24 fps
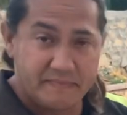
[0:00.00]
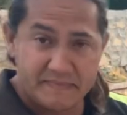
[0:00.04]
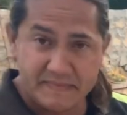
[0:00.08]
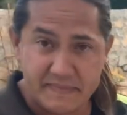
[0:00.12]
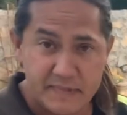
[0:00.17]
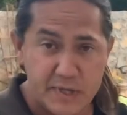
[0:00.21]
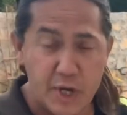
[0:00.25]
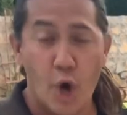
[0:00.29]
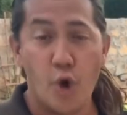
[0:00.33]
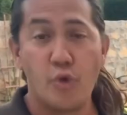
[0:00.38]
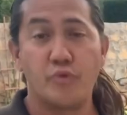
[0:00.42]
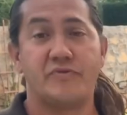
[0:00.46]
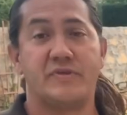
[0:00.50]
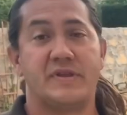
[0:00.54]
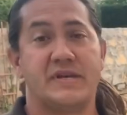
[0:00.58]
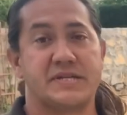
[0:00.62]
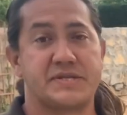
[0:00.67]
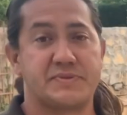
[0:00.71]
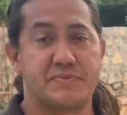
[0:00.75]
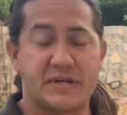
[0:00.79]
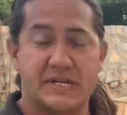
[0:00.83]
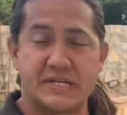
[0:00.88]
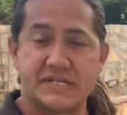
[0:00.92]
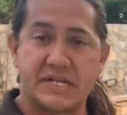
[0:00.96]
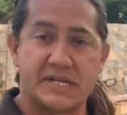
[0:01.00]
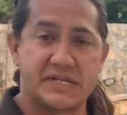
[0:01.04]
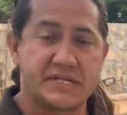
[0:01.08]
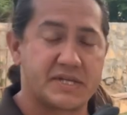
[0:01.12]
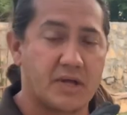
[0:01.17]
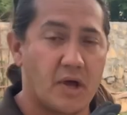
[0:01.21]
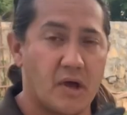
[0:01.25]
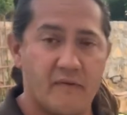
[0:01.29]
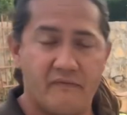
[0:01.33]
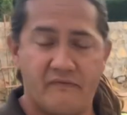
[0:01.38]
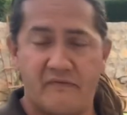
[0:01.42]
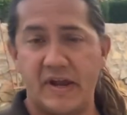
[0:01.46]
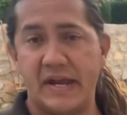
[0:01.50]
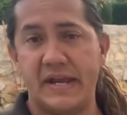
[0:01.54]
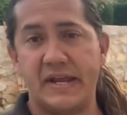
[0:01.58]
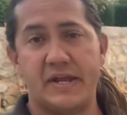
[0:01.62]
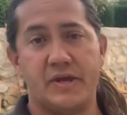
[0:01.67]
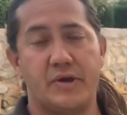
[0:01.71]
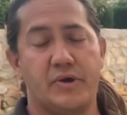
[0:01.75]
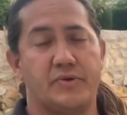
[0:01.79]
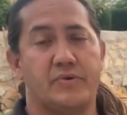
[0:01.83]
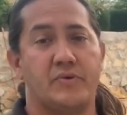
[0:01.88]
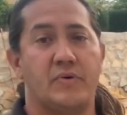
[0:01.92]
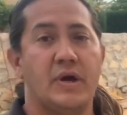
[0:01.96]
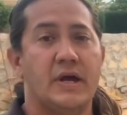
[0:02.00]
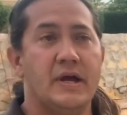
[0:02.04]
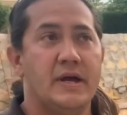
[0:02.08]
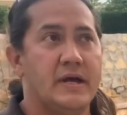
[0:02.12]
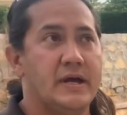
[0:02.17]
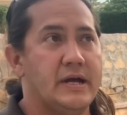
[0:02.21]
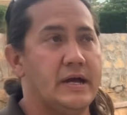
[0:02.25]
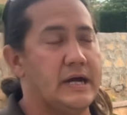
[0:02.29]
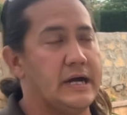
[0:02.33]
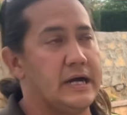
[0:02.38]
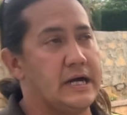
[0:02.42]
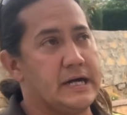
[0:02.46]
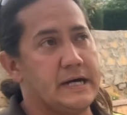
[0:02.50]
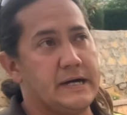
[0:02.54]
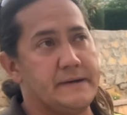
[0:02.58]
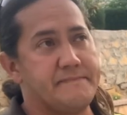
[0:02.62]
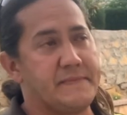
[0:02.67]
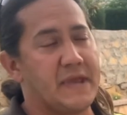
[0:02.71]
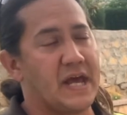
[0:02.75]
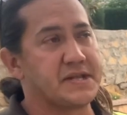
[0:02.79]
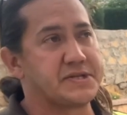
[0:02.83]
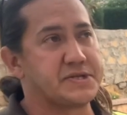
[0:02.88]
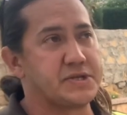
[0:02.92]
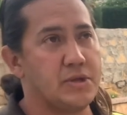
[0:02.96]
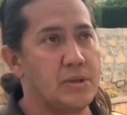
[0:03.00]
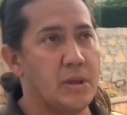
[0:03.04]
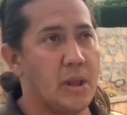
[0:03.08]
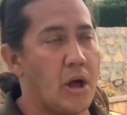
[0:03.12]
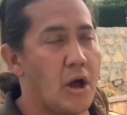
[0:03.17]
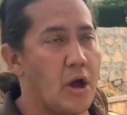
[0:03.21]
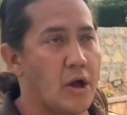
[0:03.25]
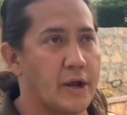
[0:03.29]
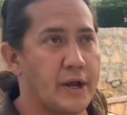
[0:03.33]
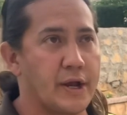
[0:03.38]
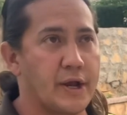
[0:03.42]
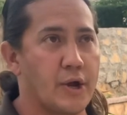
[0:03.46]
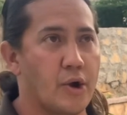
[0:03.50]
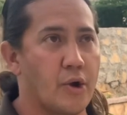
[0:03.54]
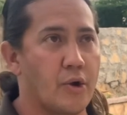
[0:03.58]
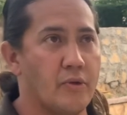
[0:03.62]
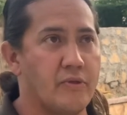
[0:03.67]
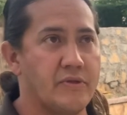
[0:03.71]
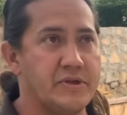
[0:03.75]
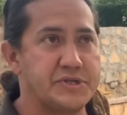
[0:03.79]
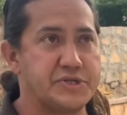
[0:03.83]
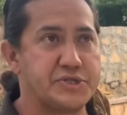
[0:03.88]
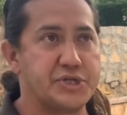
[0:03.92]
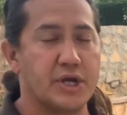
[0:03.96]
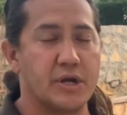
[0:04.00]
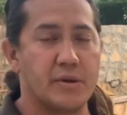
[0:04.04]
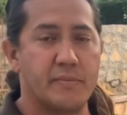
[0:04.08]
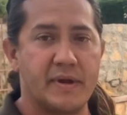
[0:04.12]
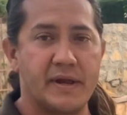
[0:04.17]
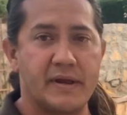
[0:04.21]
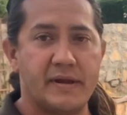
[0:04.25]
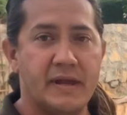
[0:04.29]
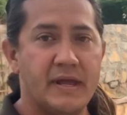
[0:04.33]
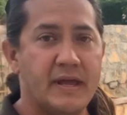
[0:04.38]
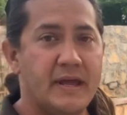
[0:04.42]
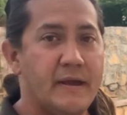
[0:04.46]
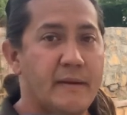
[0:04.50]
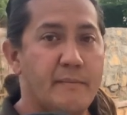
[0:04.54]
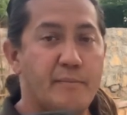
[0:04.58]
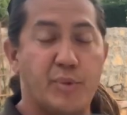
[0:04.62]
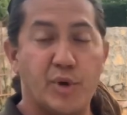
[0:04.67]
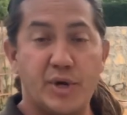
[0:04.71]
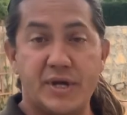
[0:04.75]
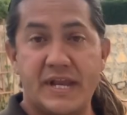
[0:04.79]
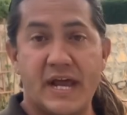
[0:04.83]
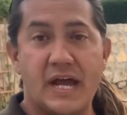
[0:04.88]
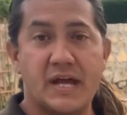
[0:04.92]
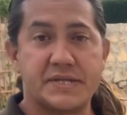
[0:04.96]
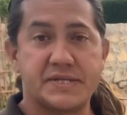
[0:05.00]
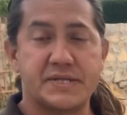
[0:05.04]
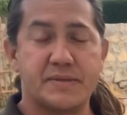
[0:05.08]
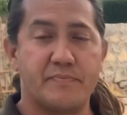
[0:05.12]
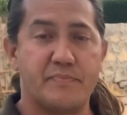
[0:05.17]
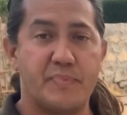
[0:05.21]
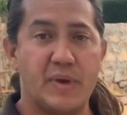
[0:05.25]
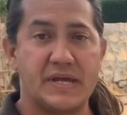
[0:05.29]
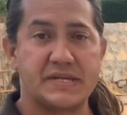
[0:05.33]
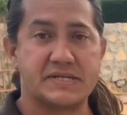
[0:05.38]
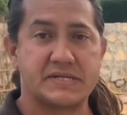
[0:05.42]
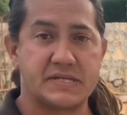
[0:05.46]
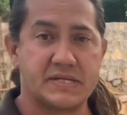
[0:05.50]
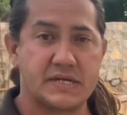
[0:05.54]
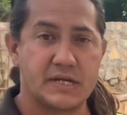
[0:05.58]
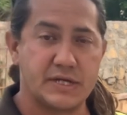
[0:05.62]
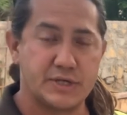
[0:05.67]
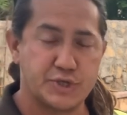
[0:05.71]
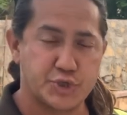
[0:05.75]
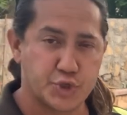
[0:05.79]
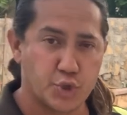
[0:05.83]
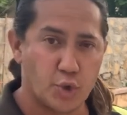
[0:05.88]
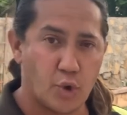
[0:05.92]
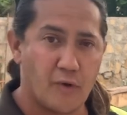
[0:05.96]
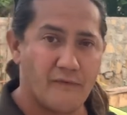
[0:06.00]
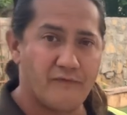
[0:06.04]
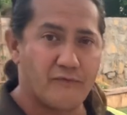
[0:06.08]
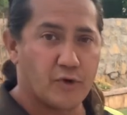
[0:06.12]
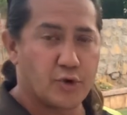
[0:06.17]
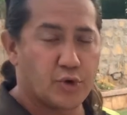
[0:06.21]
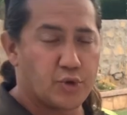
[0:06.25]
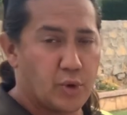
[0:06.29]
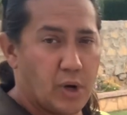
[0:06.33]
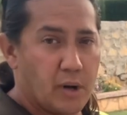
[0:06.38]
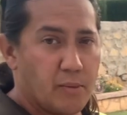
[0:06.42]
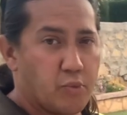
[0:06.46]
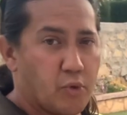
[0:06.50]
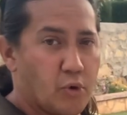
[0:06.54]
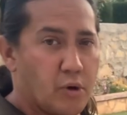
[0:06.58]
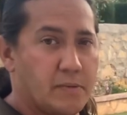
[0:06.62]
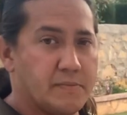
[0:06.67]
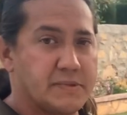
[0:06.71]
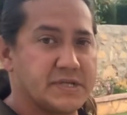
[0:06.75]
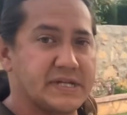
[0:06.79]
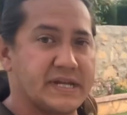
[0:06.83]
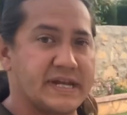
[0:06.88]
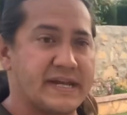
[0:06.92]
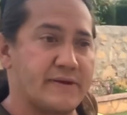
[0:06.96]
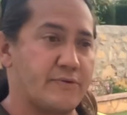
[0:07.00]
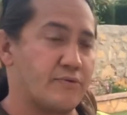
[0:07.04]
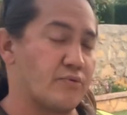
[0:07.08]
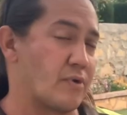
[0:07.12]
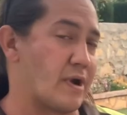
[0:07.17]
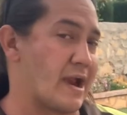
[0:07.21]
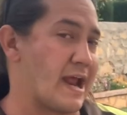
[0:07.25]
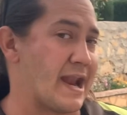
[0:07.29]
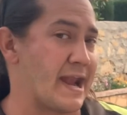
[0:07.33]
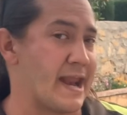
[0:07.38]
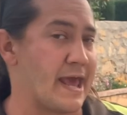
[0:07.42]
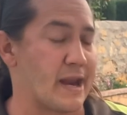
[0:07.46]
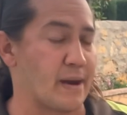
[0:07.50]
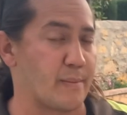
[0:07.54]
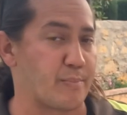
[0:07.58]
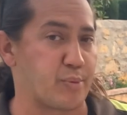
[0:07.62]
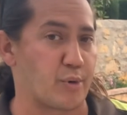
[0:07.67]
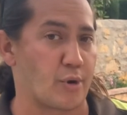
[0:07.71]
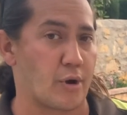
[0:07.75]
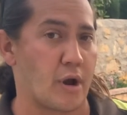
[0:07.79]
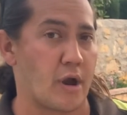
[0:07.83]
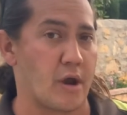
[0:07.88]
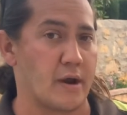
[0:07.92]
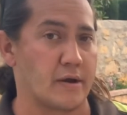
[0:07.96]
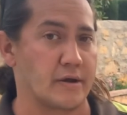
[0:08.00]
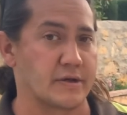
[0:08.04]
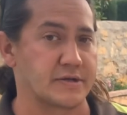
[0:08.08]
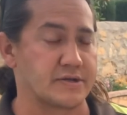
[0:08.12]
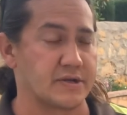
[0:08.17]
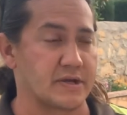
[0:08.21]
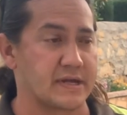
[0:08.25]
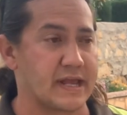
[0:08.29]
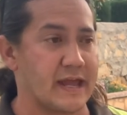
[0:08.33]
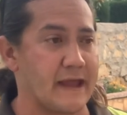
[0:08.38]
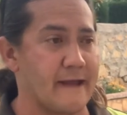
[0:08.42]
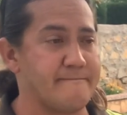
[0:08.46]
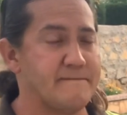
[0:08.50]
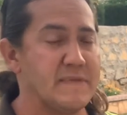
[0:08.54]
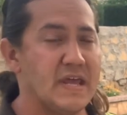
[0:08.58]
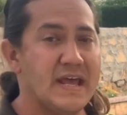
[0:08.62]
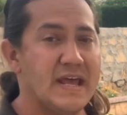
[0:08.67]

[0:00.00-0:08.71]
note this because I saw a video um, not too long ago. This gentleman put down some pest control for grub worms and he ran out of product, okay?